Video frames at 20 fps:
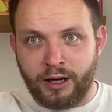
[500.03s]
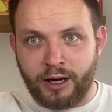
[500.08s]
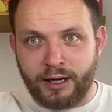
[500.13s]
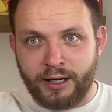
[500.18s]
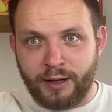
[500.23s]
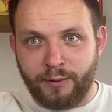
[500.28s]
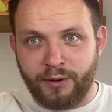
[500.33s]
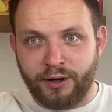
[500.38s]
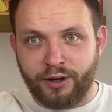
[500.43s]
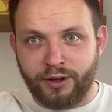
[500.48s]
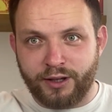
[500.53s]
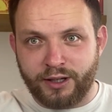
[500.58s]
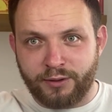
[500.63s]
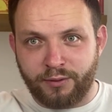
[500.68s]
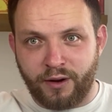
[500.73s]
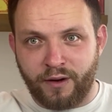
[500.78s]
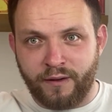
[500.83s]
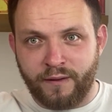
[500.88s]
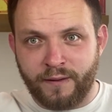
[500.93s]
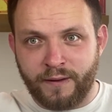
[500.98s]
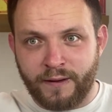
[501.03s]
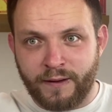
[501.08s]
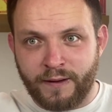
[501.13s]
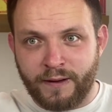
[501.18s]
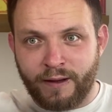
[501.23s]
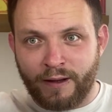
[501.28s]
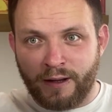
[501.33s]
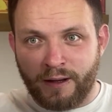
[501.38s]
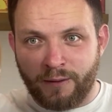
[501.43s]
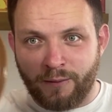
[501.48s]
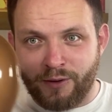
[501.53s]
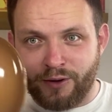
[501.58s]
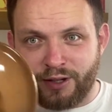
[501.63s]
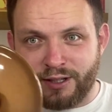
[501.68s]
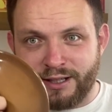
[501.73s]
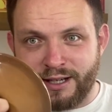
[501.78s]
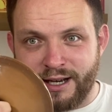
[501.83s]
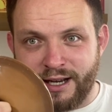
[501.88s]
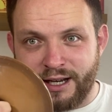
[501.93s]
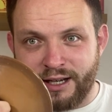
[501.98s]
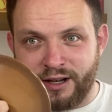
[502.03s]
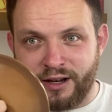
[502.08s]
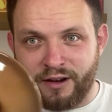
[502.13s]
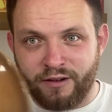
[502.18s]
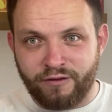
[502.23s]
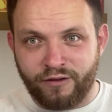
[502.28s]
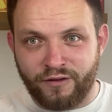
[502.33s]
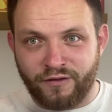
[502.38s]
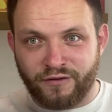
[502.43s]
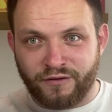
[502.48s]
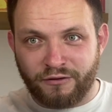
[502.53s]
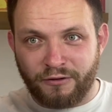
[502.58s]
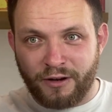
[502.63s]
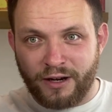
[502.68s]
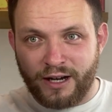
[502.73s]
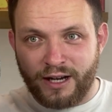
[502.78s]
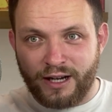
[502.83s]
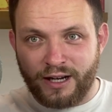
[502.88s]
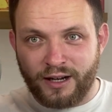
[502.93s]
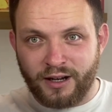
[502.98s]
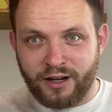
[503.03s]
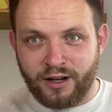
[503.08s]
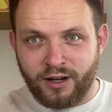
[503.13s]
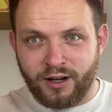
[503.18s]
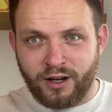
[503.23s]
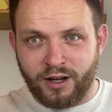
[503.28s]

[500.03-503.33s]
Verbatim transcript: And then we got this one. We got this lid for free.